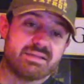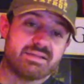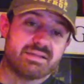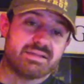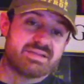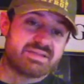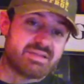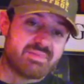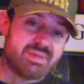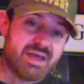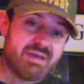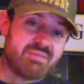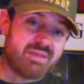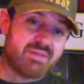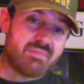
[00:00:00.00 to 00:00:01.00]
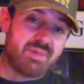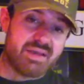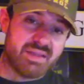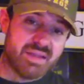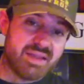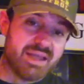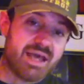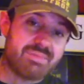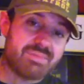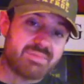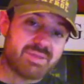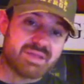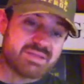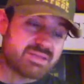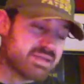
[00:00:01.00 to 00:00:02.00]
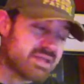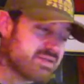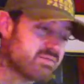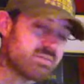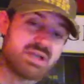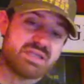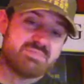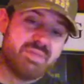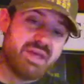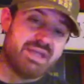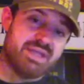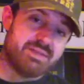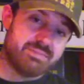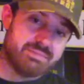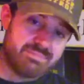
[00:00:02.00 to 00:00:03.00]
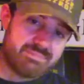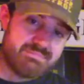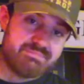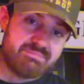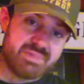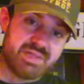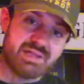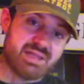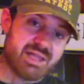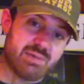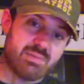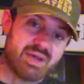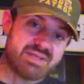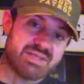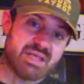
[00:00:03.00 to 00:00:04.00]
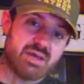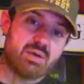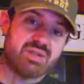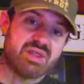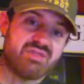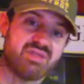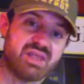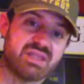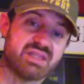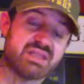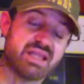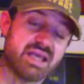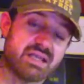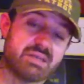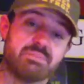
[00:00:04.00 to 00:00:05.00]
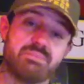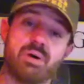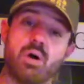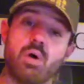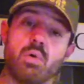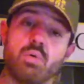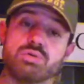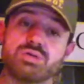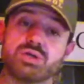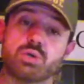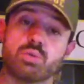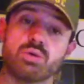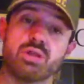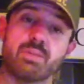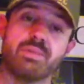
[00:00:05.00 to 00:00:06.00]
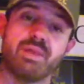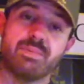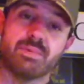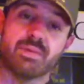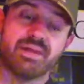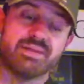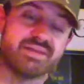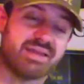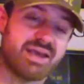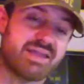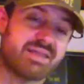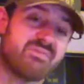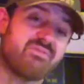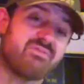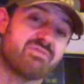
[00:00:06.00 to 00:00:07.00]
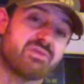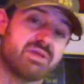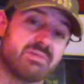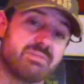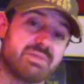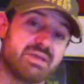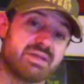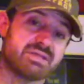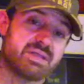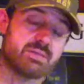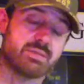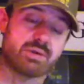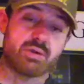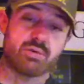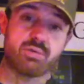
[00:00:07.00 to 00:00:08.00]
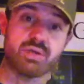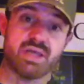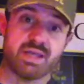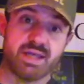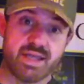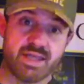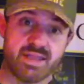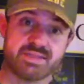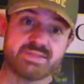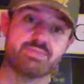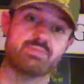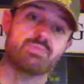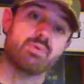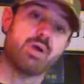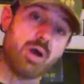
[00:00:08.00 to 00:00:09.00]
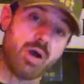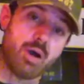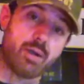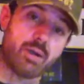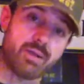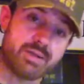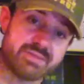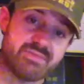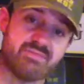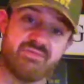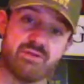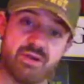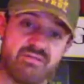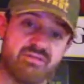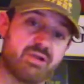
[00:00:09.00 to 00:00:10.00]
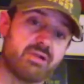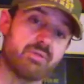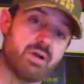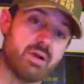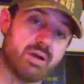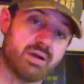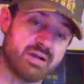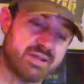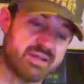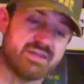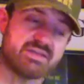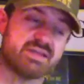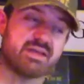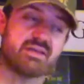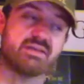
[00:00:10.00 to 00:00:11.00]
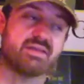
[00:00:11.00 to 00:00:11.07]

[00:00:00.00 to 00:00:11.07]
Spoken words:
at the same time that might not happen because a lot of the right's bigoted. In a lot of ways, they think that they can impose their will on people and deny them freedom because they don't agree, and that's wrong. It's very, very wrong. And it's